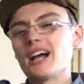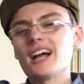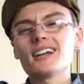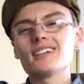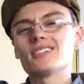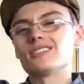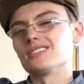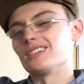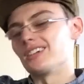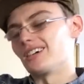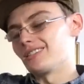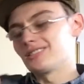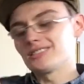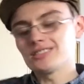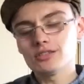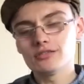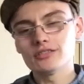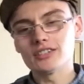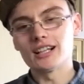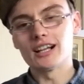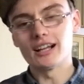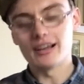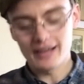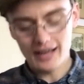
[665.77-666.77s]
I don't know,
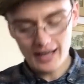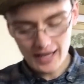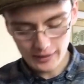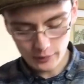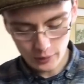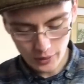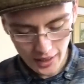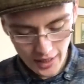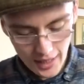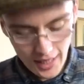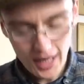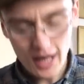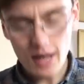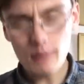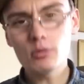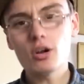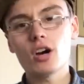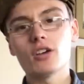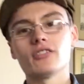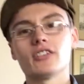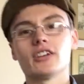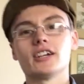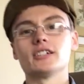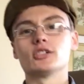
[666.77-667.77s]
something like that. Anyway, I'm
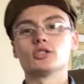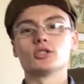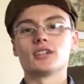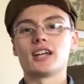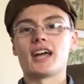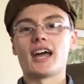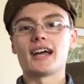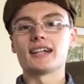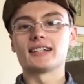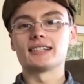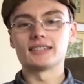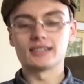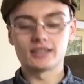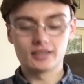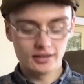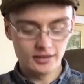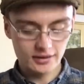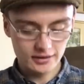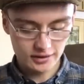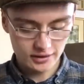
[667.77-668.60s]
not very good at etiquette.